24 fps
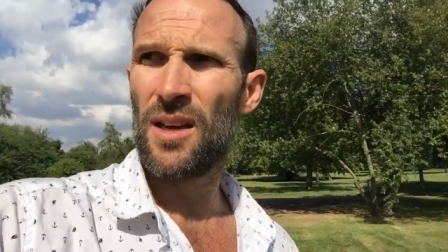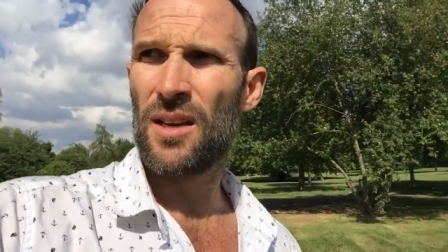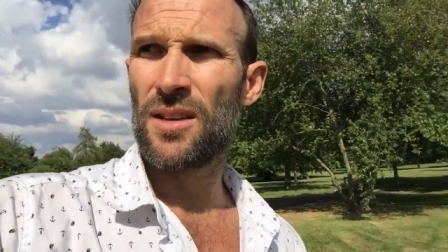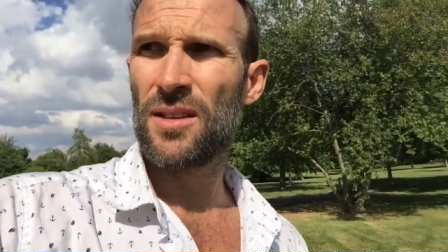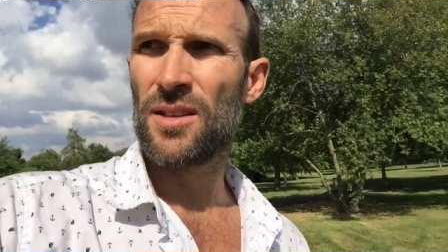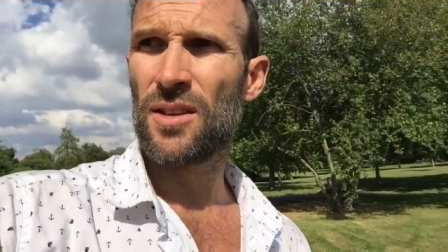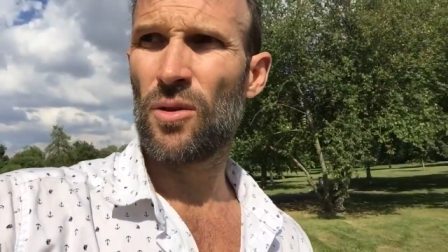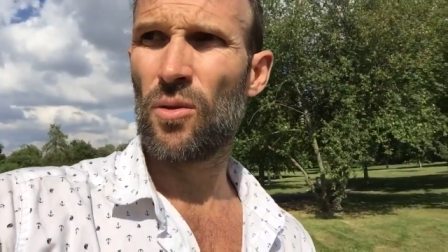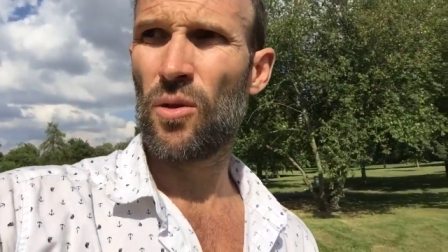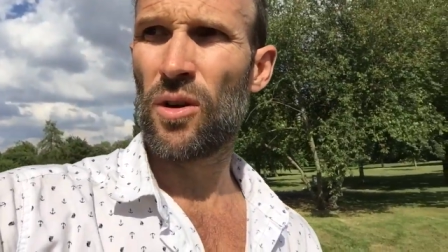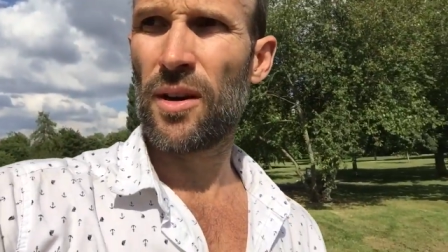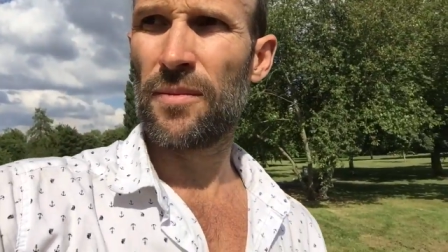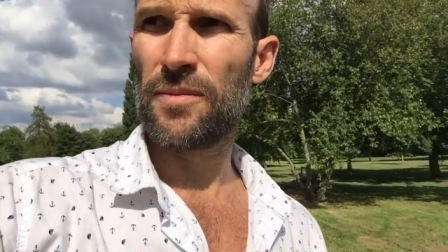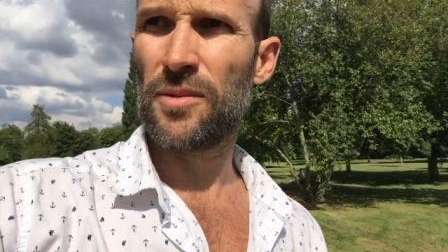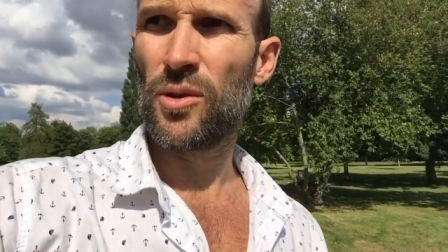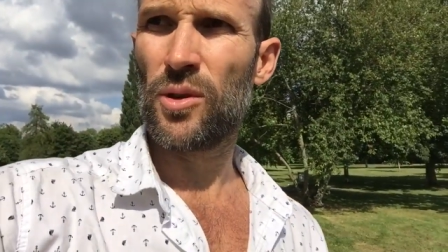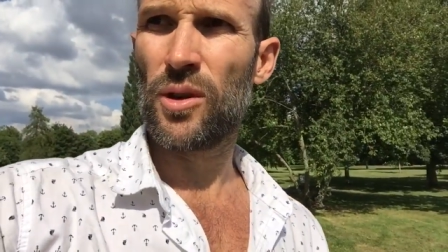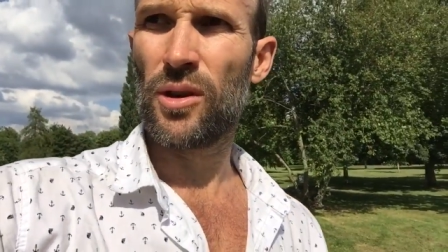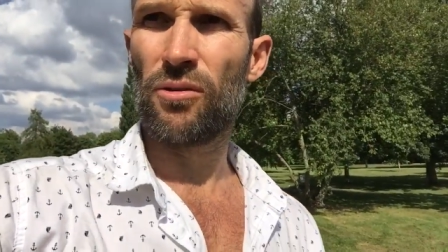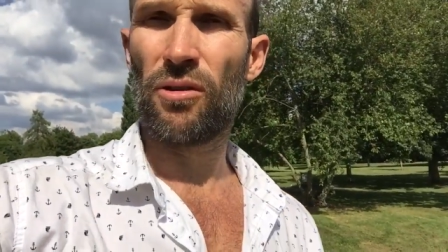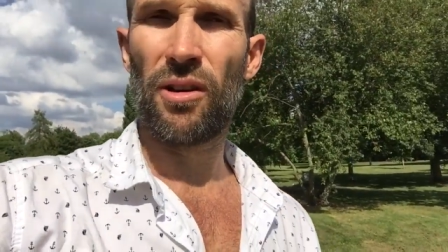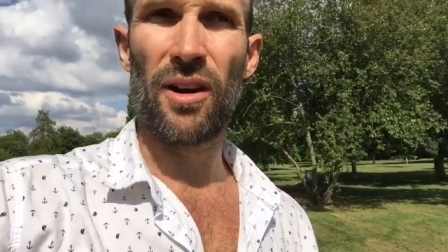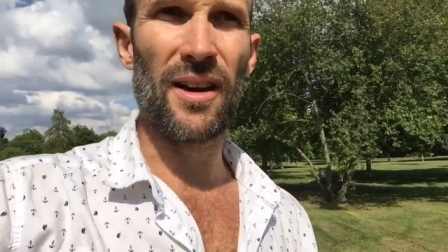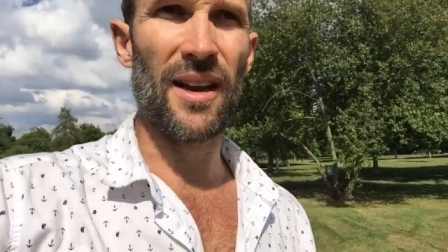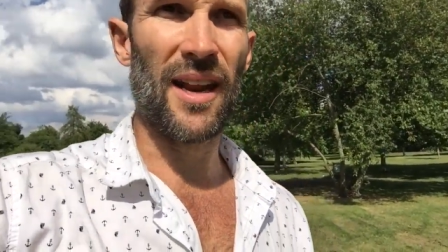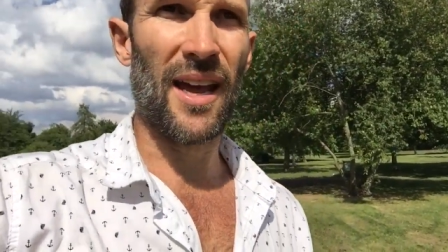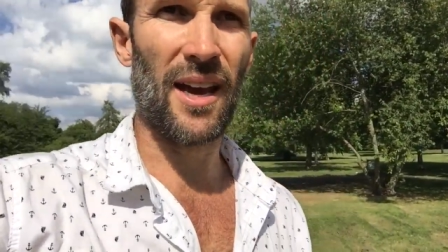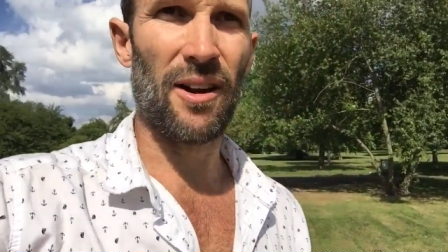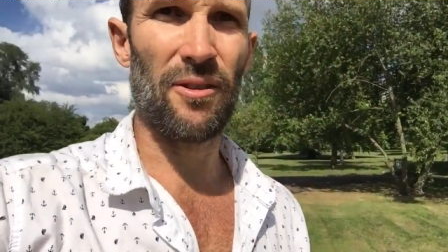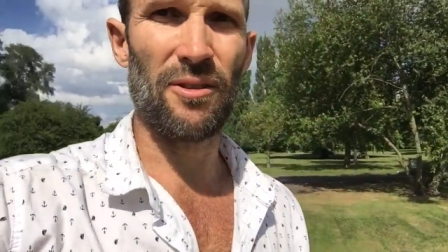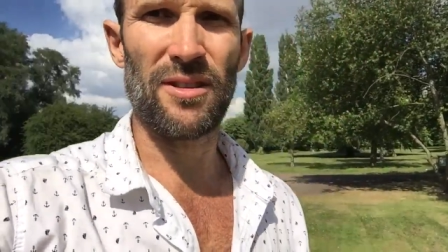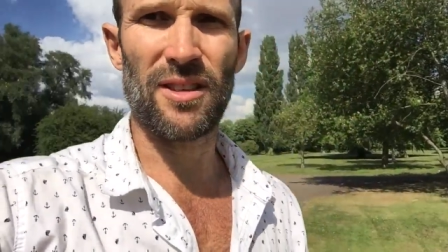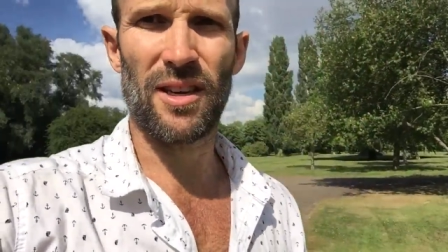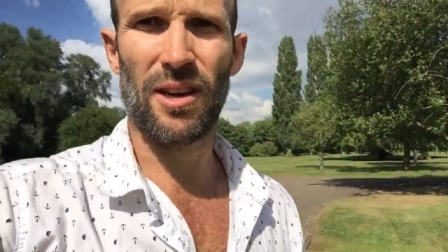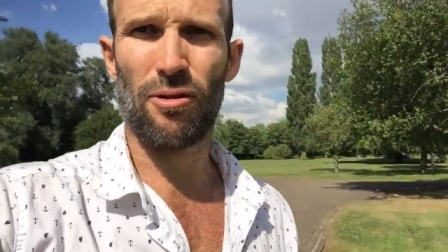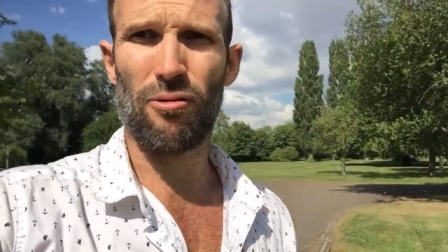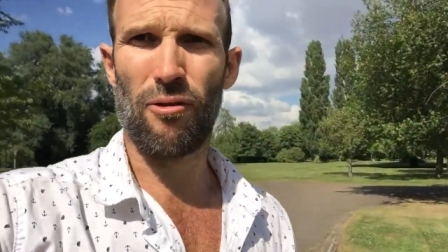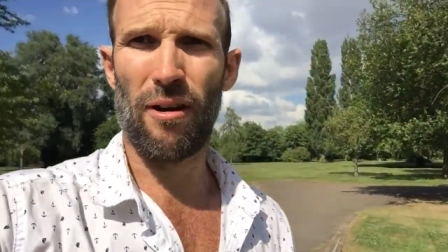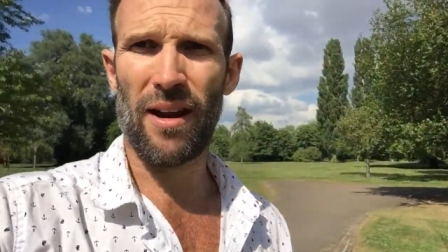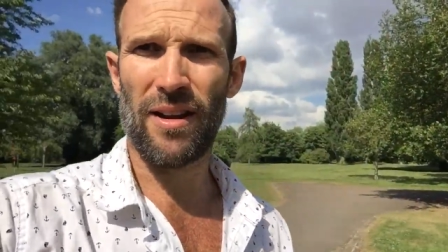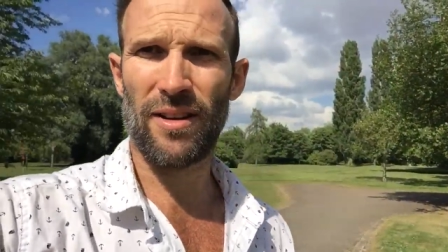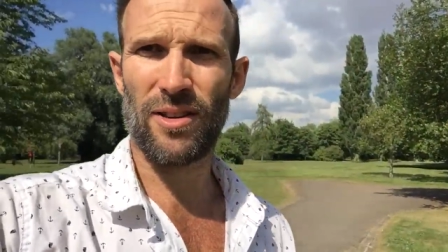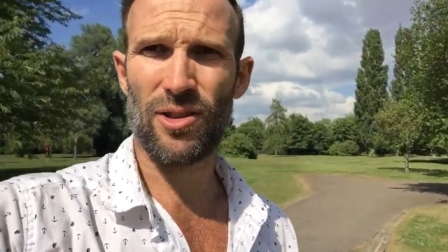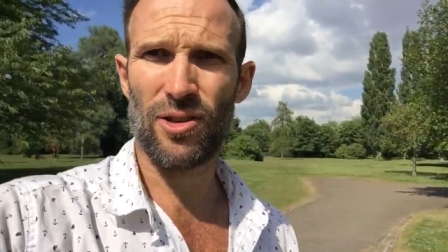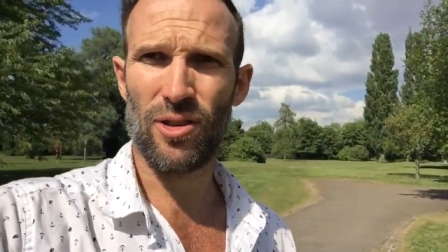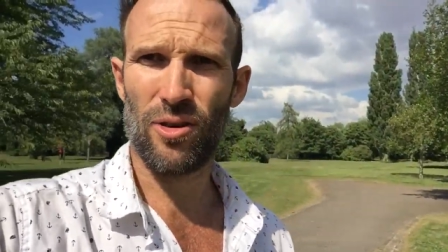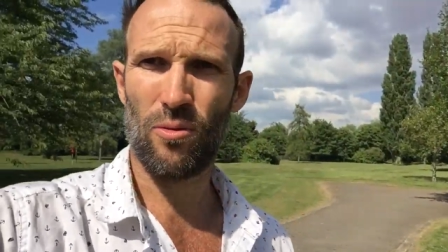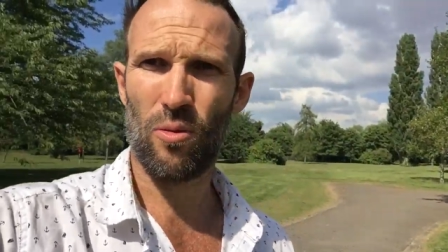So what I'm doing right now is a
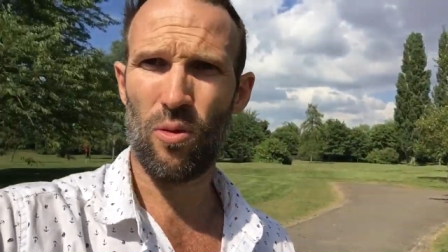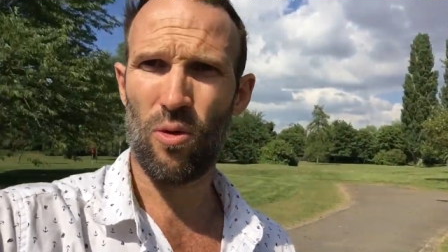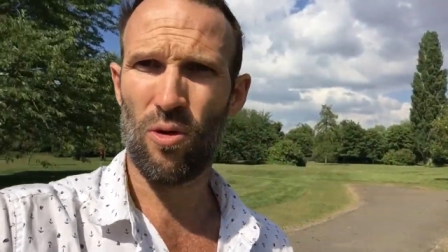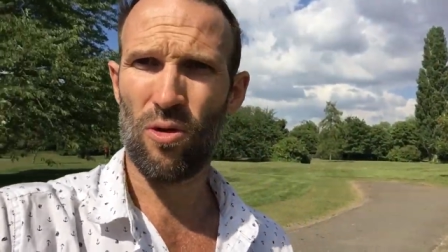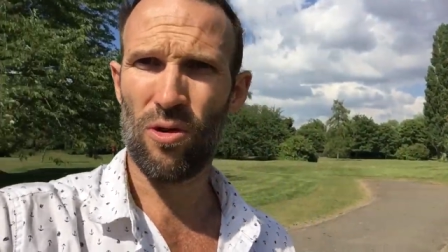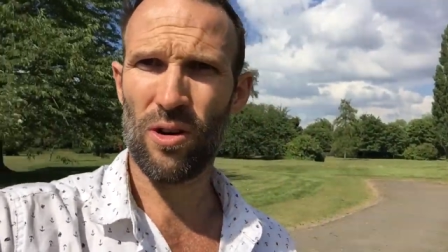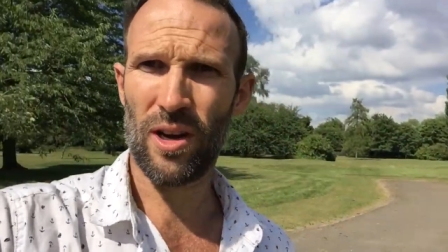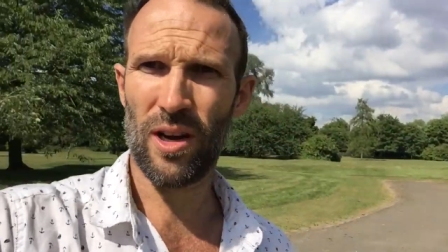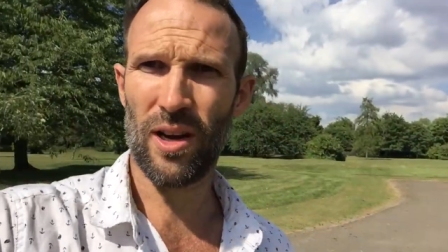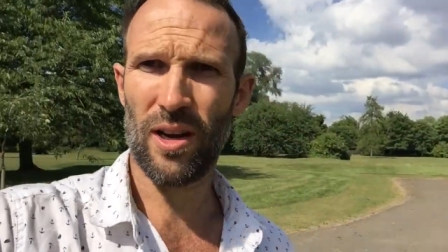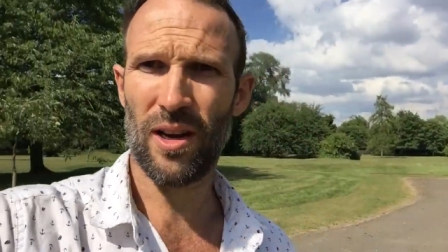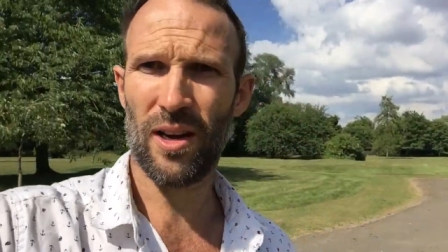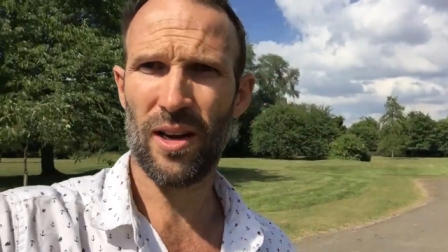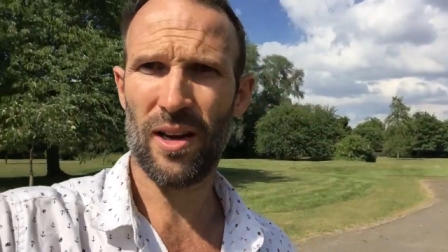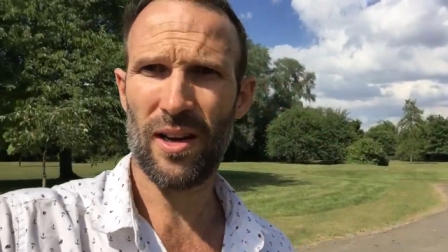gratitude walk,